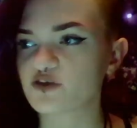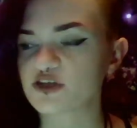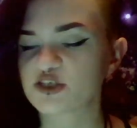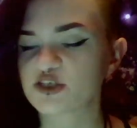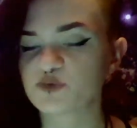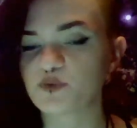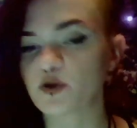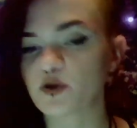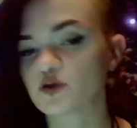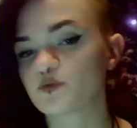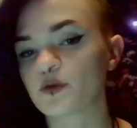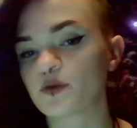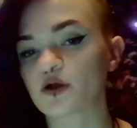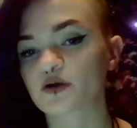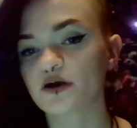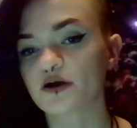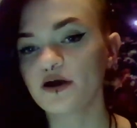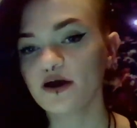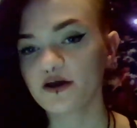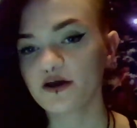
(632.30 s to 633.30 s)
over spilt
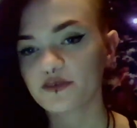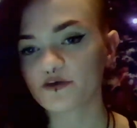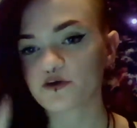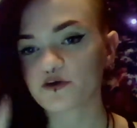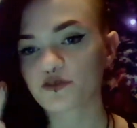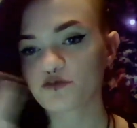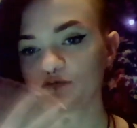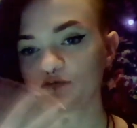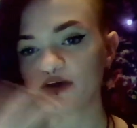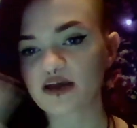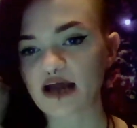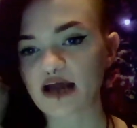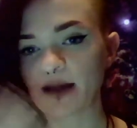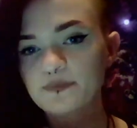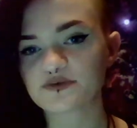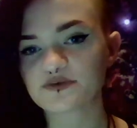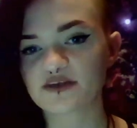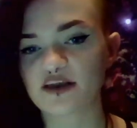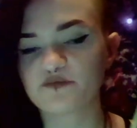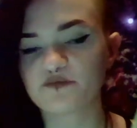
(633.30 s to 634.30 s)
milk. There are three
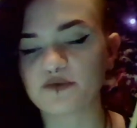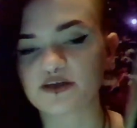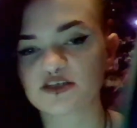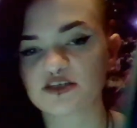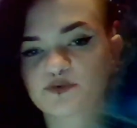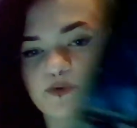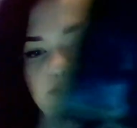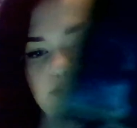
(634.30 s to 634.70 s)
cups that have been